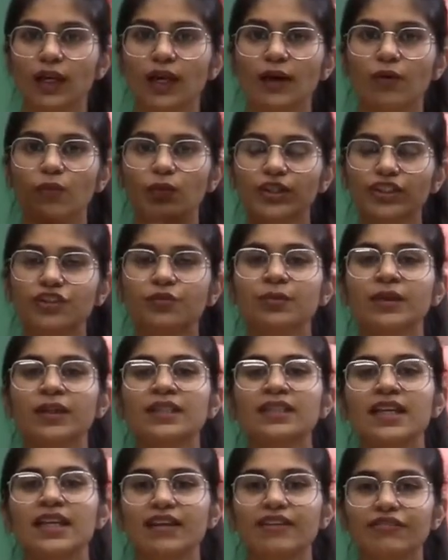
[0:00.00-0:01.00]
Which
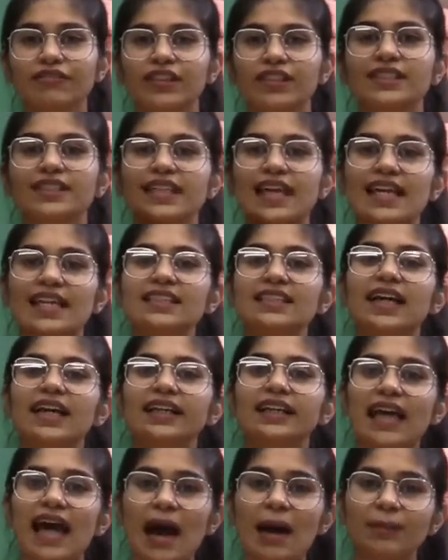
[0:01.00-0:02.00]
means if the cells are
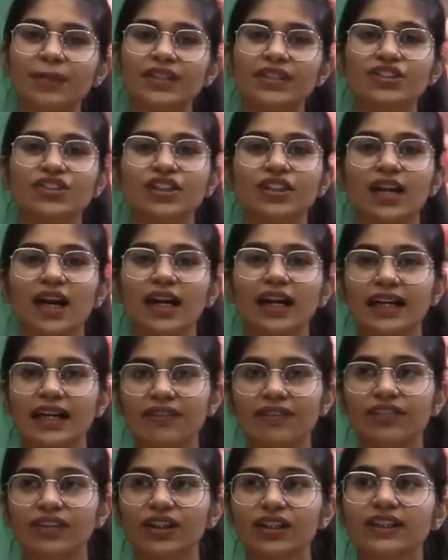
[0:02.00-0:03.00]
damaged in our
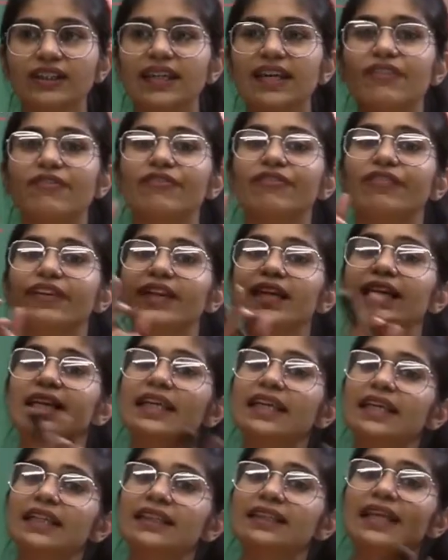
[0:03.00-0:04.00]
liver, they will
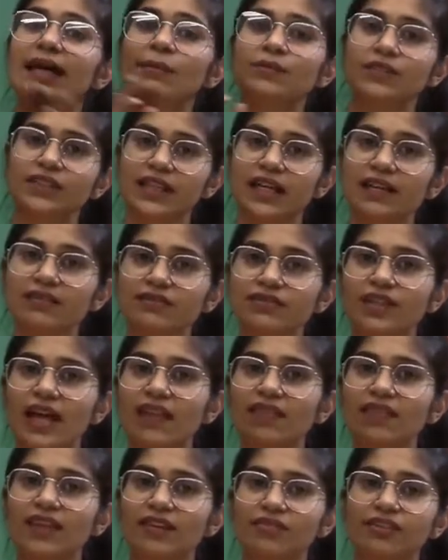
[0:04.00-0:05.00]
heal themselves
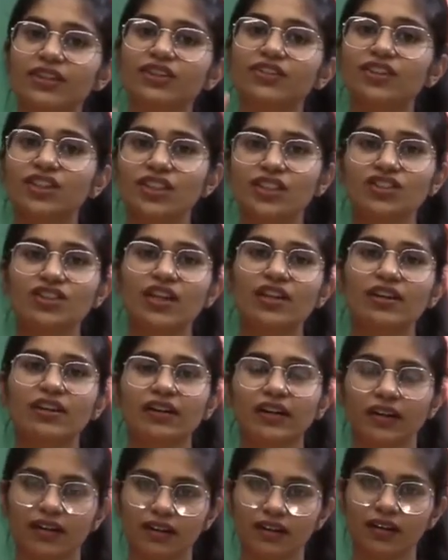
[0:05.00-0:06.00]
and they will
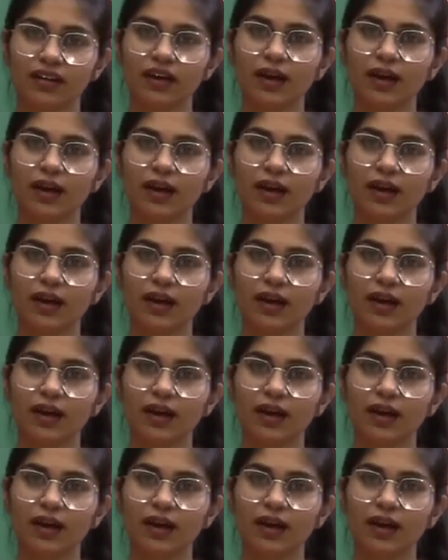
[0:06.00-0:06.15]
regenerate.